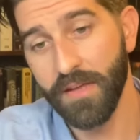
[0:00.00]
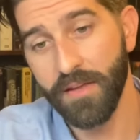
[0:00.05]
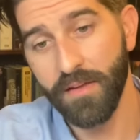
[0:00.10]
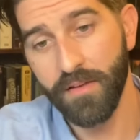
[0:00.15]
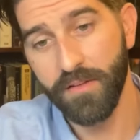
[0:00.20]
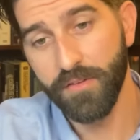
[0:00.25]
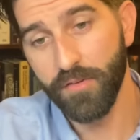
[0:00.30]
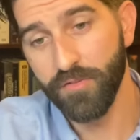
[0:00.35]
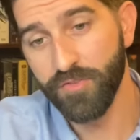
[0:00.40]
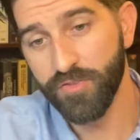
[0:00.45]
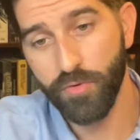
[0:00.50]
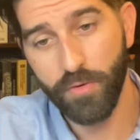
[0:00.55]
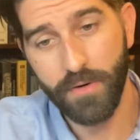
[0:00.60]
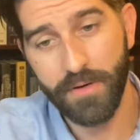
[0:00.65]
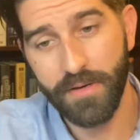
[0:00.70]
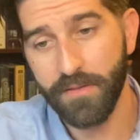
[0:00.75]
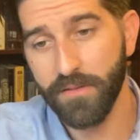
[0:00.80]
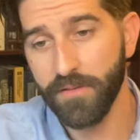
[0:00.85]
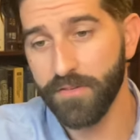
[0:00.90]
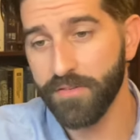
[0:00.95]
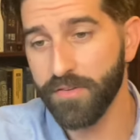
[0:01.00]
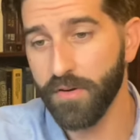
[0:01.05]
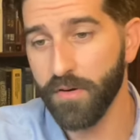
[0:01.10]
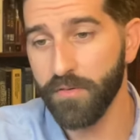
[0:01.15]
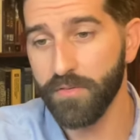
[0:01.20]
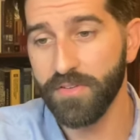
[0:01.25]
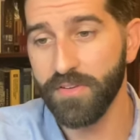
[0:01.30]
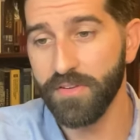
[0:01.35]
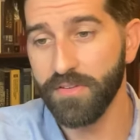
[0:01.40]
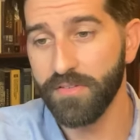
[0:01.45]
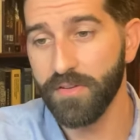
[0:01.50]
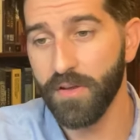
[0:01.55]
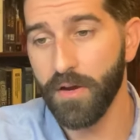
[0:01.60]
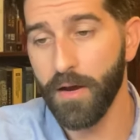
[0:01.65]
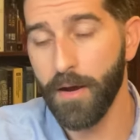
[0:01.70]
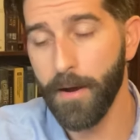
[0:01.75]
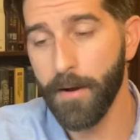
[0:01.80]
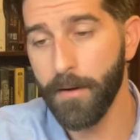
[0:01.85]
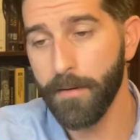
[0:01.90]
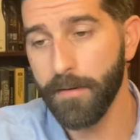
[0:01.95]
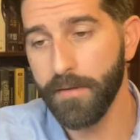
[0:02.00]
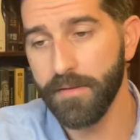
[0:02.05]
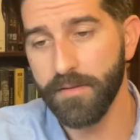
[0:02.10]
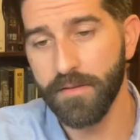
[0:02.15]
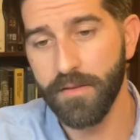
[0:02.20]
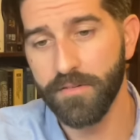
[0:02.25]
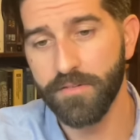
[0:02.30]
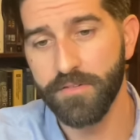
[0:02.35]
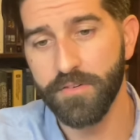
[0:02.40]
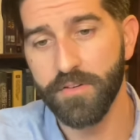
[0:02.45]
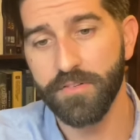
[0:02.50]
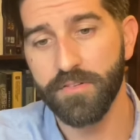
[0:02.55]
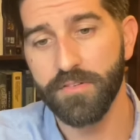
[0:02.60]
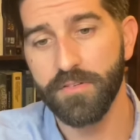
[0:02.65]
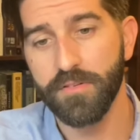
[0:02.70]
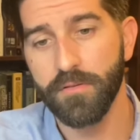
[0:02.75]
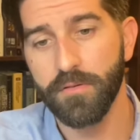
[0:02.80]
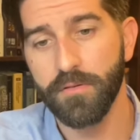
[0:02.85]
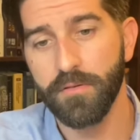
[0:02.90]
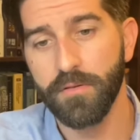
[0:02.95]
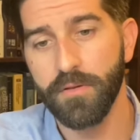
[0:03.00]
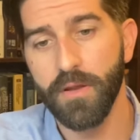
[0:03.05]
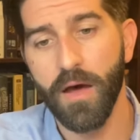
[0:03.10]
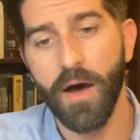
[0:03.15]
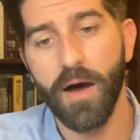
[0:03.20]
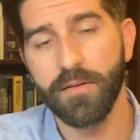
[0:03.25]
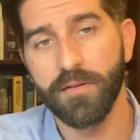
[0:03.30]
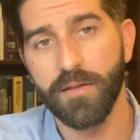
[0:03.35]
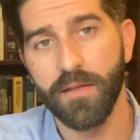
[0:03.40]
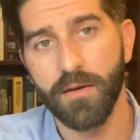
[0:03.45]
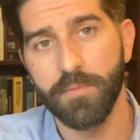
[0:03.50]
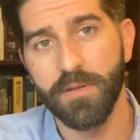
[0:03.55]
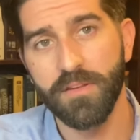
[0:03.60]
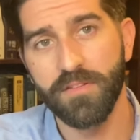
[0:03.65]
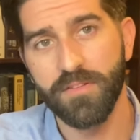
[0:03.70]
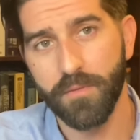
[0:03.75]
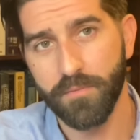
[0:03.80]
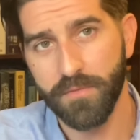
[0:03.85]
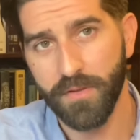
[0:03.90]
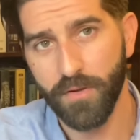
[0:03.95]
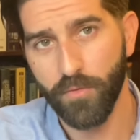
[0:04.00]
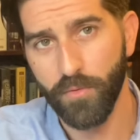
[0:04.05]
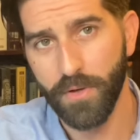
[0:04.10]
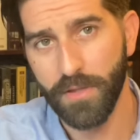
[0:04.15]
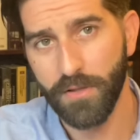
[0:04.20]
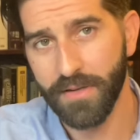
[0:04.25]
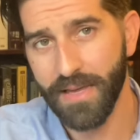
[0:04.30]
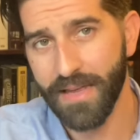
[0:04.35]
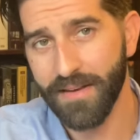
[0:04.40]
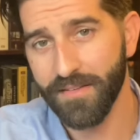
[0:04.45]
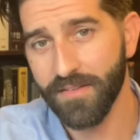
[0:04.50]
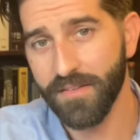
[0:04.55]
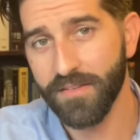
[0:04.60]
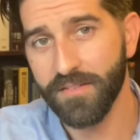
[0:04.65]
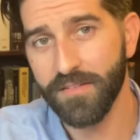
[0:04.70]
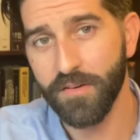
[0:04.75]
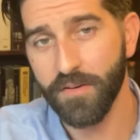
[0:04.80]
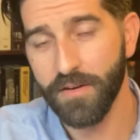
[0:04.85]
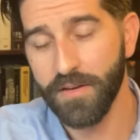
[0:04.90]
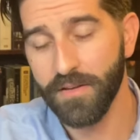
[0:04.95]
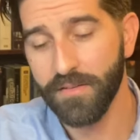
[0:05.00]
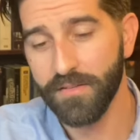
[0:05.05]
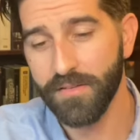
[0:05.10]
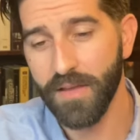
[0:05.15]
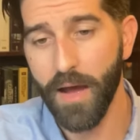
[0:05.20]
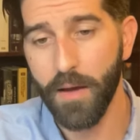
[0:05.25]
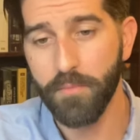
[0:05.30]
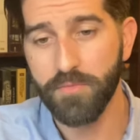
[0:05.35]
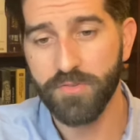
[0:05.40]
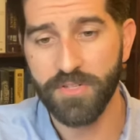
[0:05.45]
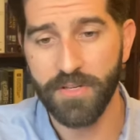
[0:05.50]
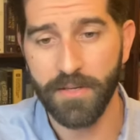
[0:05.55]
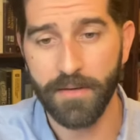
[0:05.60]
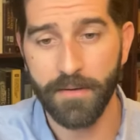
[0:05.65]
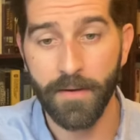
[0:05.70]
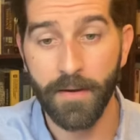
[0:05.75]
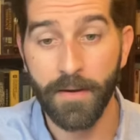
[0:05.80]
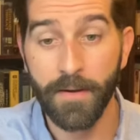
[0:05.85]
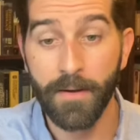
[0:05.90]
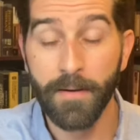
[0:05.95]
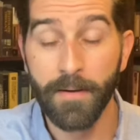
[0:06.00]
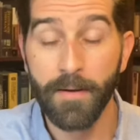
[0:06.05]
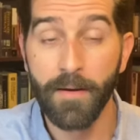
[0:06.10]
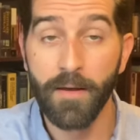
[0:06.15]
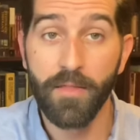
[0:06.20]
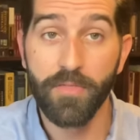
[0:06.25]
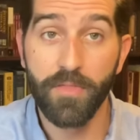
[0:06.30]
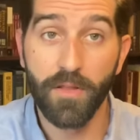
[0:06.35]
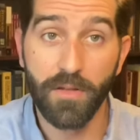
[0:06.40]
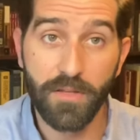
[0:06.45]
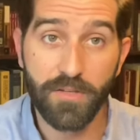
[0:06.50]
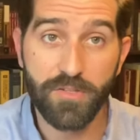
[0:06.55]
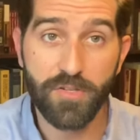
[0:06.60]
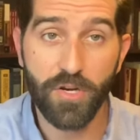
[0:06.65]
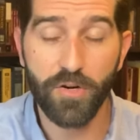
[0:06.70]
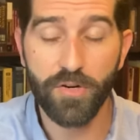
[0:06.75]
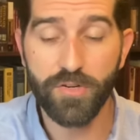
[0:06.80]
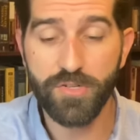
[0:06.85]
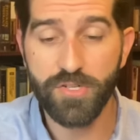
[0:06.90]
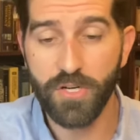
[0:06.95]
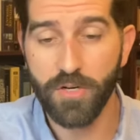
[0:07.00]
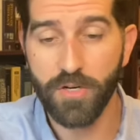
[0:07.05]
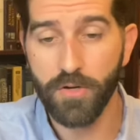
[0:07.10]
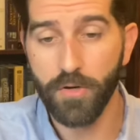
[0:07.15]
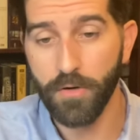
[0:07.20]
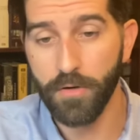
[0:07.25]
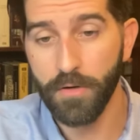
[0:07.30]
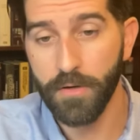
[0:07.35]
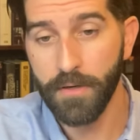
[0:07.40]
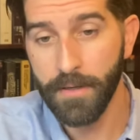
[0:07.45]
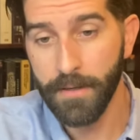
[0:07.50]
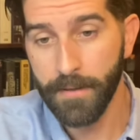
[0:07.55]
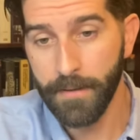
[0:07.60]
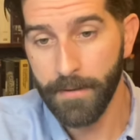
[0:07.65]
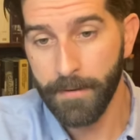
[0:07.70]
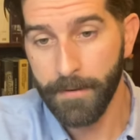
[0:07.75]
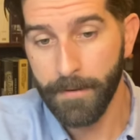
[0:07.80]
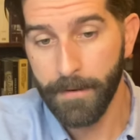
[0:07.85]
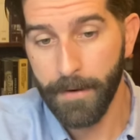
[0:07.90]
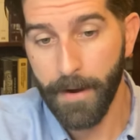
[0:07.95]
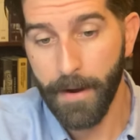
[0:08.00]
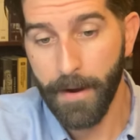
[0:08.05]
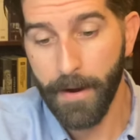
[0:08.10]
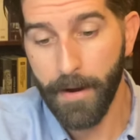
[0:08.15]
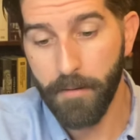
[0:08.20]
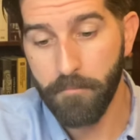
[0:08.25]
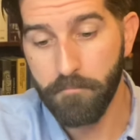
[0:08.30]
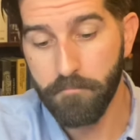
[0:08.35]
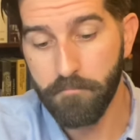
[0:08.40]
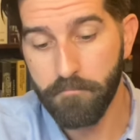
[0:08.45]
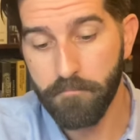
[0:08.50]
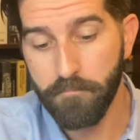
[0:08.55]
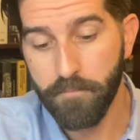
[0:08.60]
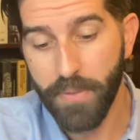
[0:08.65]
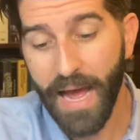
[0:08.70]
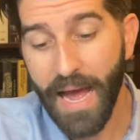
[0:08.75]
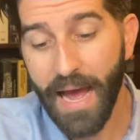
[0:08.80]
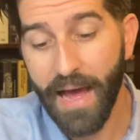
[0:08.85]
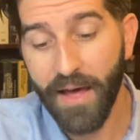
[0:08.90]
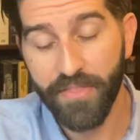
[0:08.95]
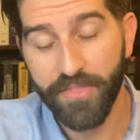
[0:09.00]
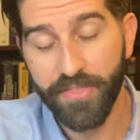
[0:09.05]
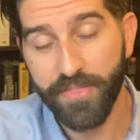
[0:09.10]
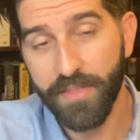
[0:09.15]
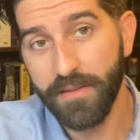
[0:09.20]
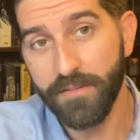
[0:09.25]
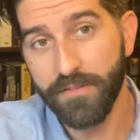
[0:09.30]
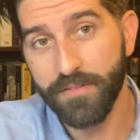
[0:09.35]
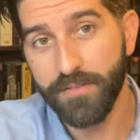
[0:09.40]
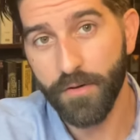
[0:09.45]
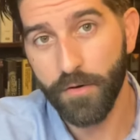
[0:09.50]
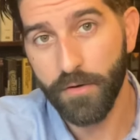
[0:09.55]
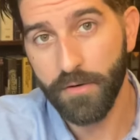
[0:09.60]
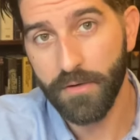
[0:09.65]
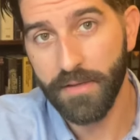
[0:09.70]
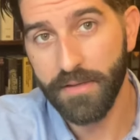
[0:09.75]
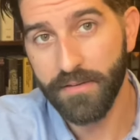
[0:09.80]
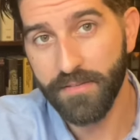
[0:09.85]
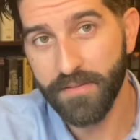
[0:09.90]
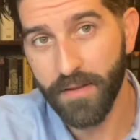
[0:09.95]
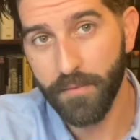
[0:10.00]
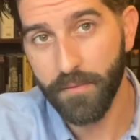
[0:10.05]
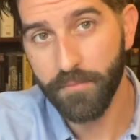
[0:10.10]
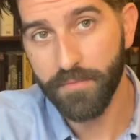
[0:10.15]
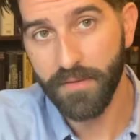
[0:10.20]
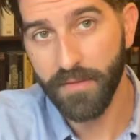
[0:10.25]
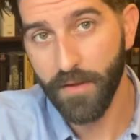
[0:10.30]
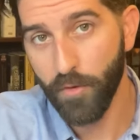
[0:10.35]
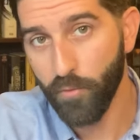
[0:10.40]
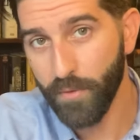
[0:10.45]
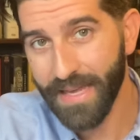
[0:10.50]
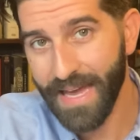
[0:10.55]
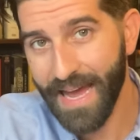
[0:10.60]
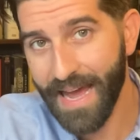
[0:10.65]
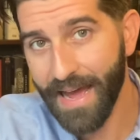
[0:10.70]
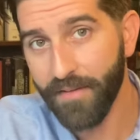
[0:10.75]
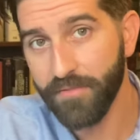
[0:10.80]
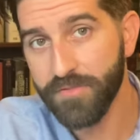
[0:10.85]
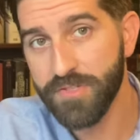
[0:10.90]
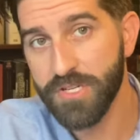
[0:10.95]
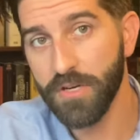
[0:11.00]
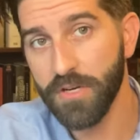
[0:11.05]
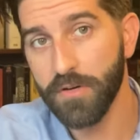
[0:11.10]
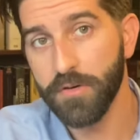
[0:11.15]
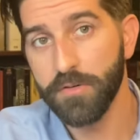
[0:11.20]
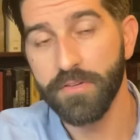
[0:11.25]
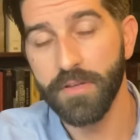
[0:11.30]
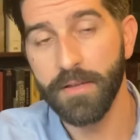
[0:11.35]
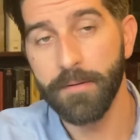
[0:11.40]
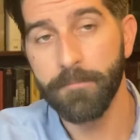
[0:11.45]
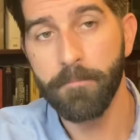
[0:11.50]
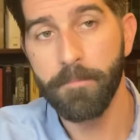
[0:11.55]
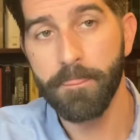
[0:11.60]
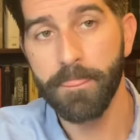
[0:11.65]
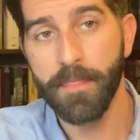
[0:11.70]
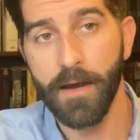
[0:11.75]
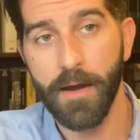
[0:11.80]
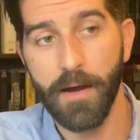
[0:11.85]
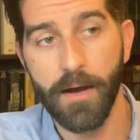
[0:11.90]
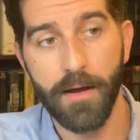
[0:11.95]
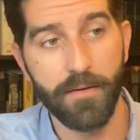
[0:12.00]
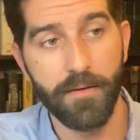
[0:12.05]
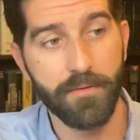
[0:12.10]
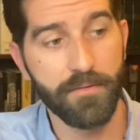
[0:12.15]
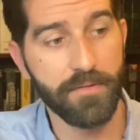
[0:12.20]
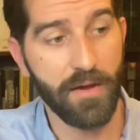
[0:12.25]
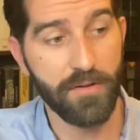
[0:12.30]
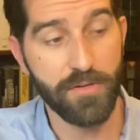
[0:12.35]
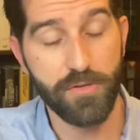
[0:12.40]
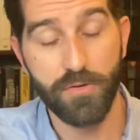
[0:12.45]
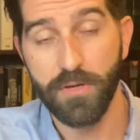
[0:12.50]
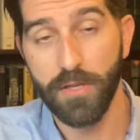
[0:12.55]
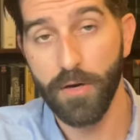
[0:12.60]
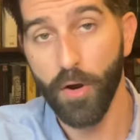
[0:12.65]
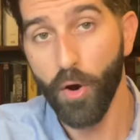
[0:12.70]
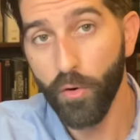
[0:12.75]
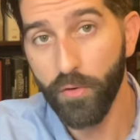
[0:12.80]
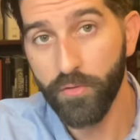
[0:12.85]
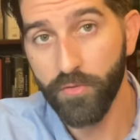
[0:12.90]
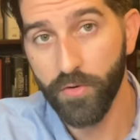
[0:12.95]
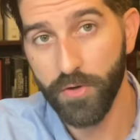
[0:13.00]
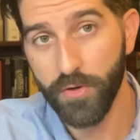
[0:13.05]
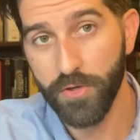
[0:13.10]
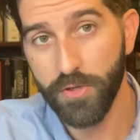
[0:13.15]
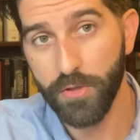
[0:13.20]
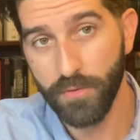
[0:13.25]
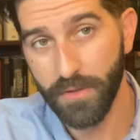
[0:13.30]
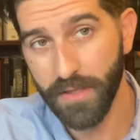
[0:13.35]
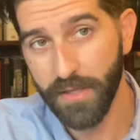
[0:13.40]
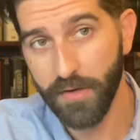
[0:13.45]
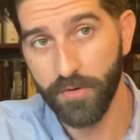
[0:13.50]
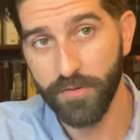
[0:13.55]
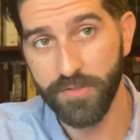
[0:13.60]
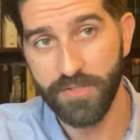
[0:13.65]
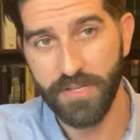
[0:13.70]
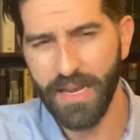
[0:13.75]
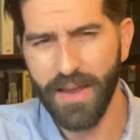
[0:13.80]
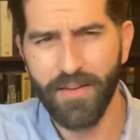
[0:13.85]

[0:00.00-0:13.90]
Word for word: So shortening the services uh, is just not going to be something we look at as a serious option. The liturgical um, path is certainly something that we have chosen. Uh, now, you can overdo liturgy.